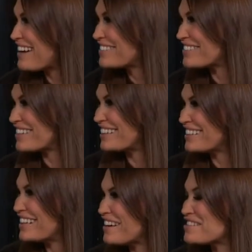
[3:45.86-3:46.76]
after it,
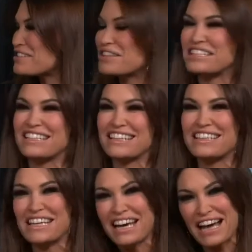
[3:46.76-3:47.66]
you know, so
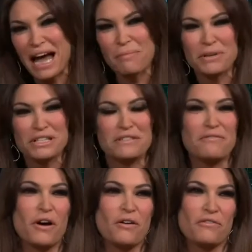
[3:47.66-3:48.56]
the apple
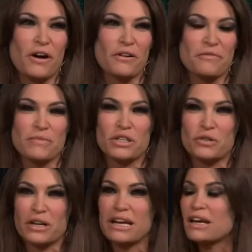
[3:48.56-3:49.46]
doesn't fall far from the
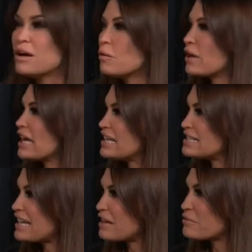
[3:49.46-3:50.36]
tree. We'll get
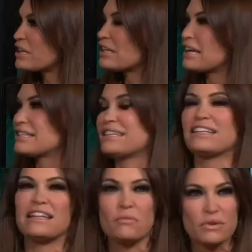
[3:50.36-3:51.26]
his dad reelected,
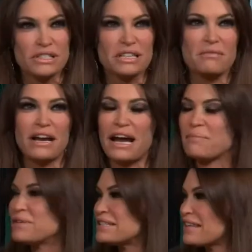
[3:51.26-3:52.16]
and then we'll see what
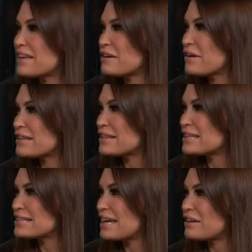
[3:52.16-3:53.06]
happens. I think great
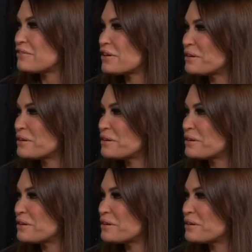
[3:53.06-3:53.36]
things ahead for